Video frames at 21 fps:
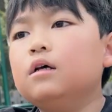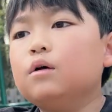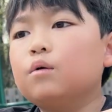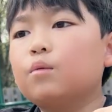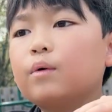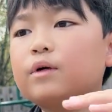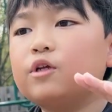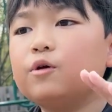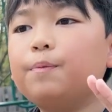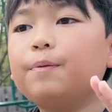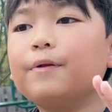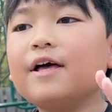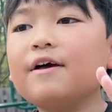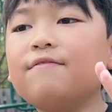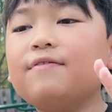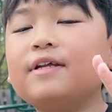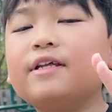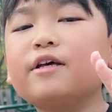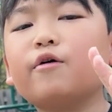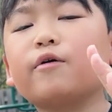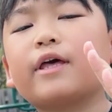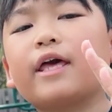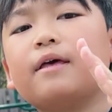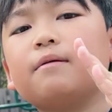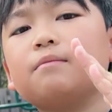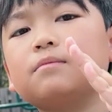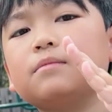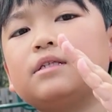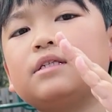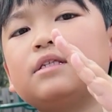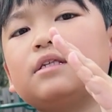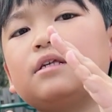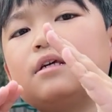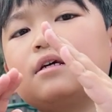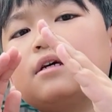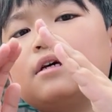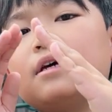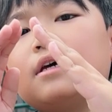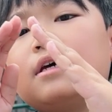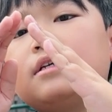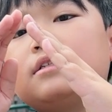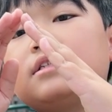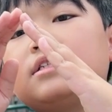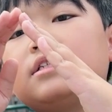When you play video games, it